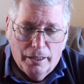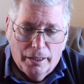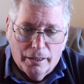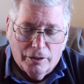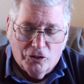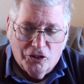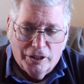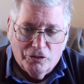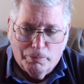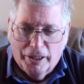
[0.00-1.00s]
And it
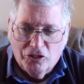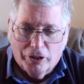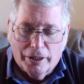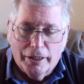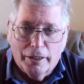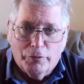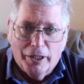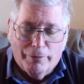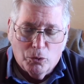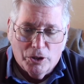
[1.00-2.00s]
says, basically, if
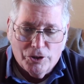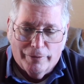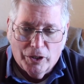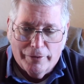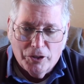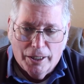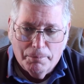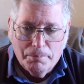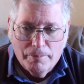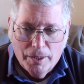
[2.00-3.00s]
you have a wish of a
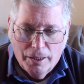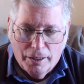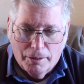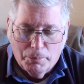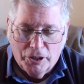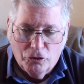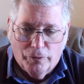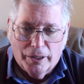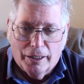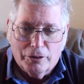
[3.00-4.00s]
lifetime, please
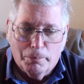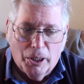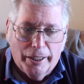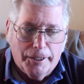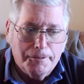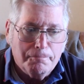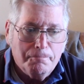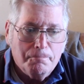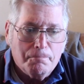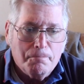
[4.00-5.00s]
fill out the blank.
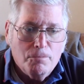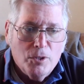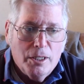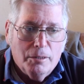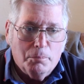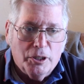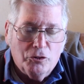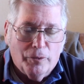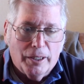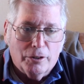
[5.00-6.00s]

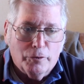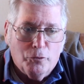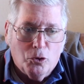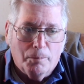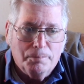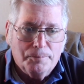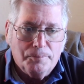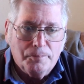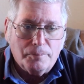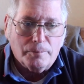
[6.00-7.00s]
Please fill out the form.
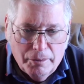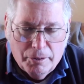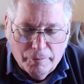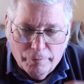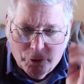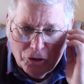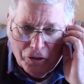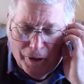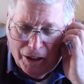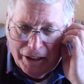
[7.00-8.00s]
Well, first
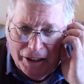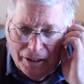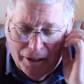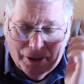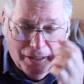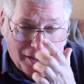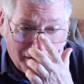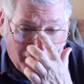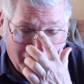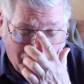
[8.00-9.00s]
of all, and
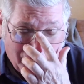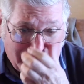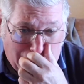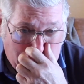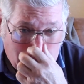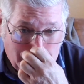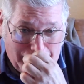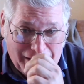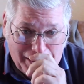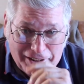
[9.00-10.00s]
anything that I
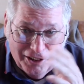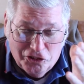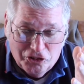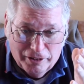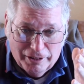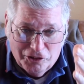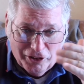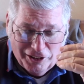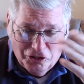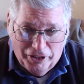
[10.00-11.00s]
say in this series
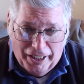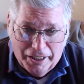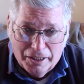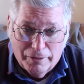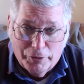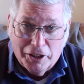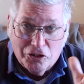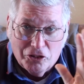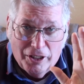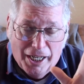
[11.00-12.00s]
that's negative
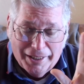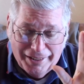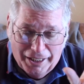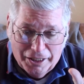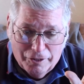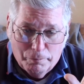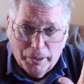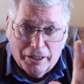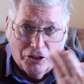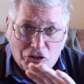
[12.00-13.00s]
is not negative
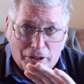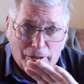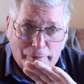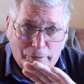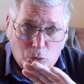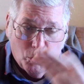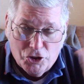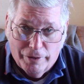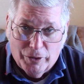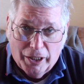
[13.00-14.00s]
because of
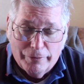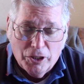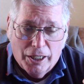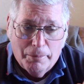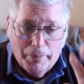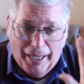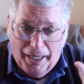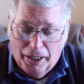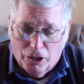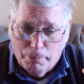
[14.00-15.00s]
Wish of a Lifetime,
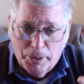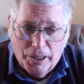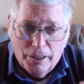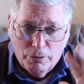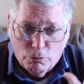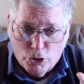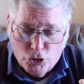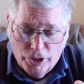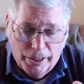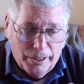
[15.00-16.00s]
AARP,
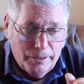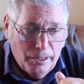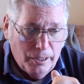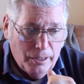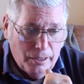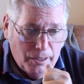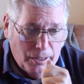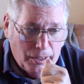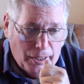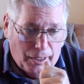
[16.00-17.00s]
Rajin.
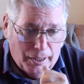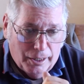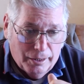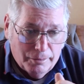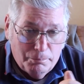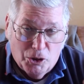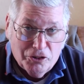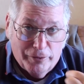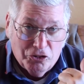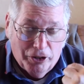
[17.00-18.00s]

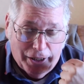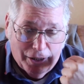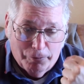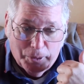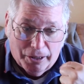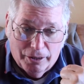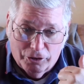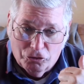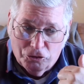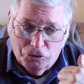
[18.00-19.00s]
Most of it's negative
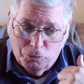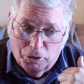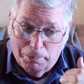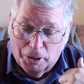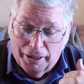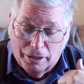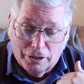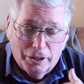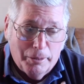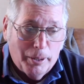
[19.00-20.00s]
because we played
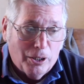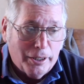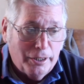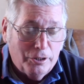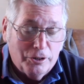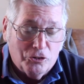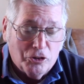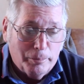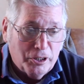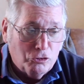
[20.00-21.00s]
ugly American and did
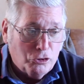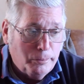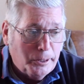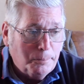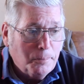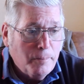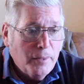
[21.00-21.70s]
something stupid.